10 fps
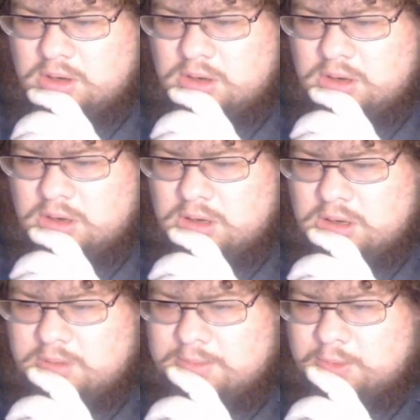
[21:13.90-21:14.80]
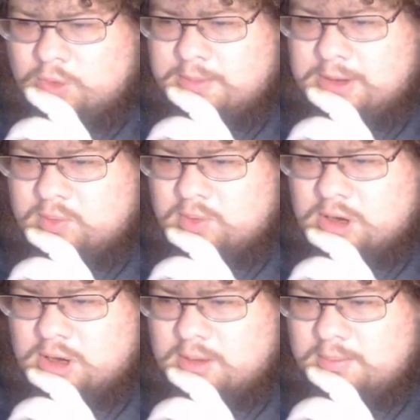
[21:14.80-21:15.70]
But what about
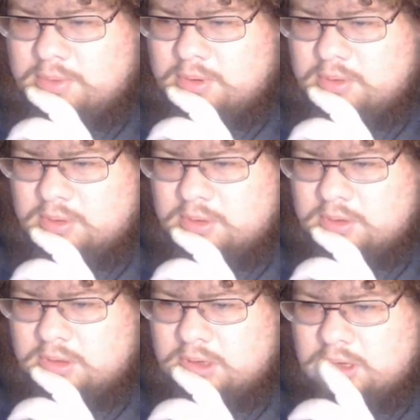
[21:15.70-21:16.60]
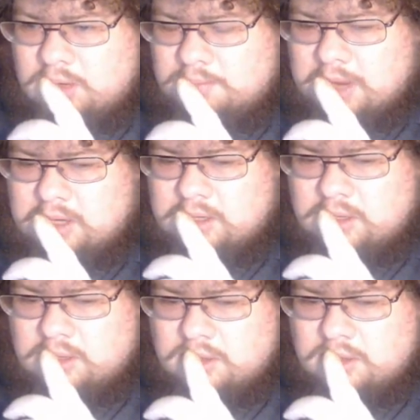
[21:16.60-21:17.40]
Rob, Mike?